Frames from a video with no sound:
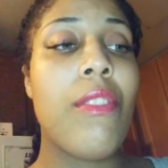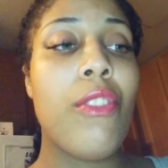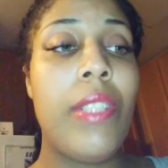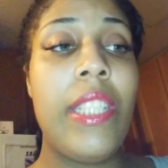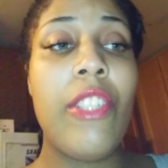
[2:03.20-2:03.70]

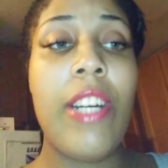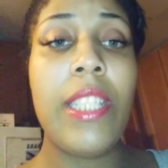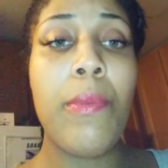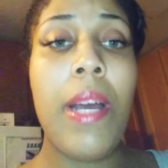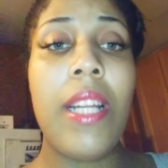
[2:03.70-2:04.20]
3
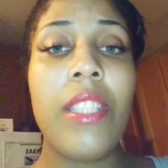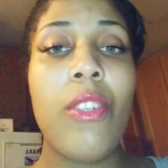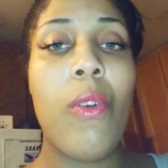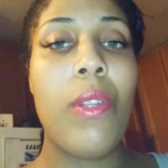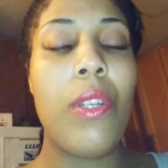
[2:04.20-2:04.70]
Crest products
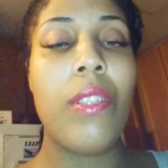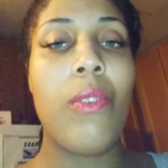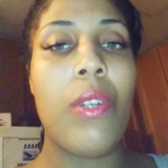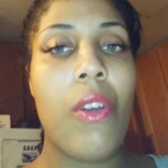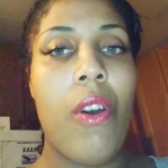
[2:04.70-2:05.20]
are only
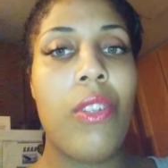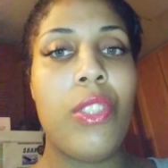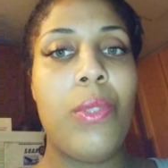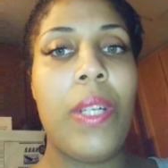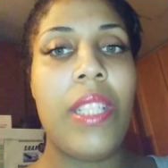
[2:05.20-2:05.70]
going to
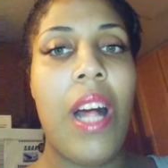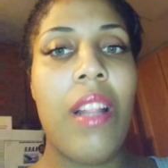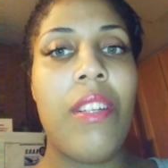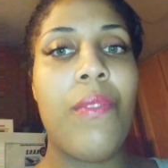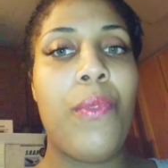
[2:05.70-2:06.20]
cost you
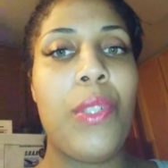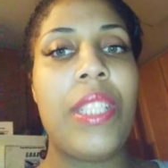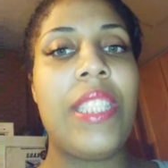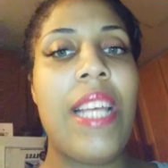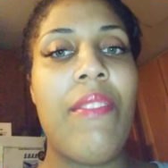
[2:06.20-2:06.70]

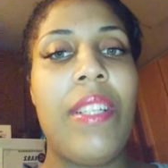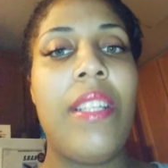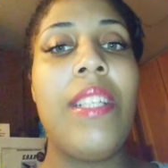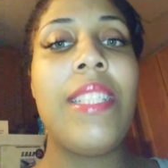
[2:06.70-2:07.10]
$1.47